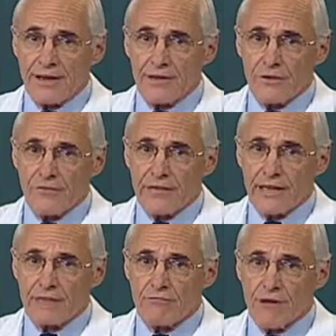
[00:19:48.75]
and don't
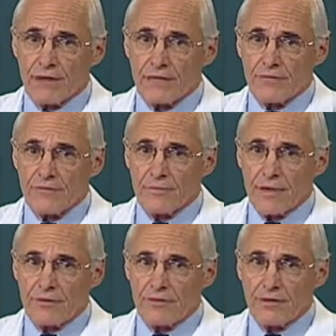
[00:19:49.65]
forget chronic
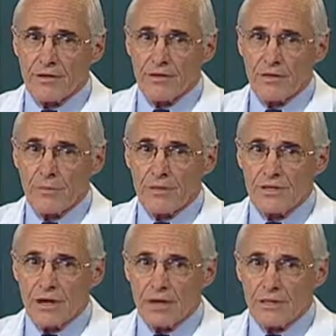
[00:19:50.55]
inflammation. We
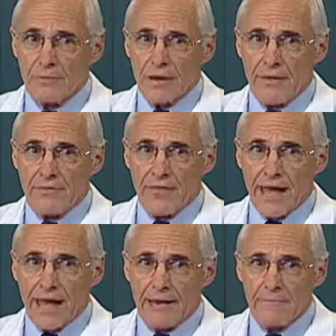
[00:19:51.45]
talked about
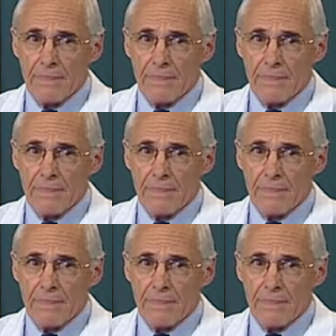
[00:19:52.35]
that.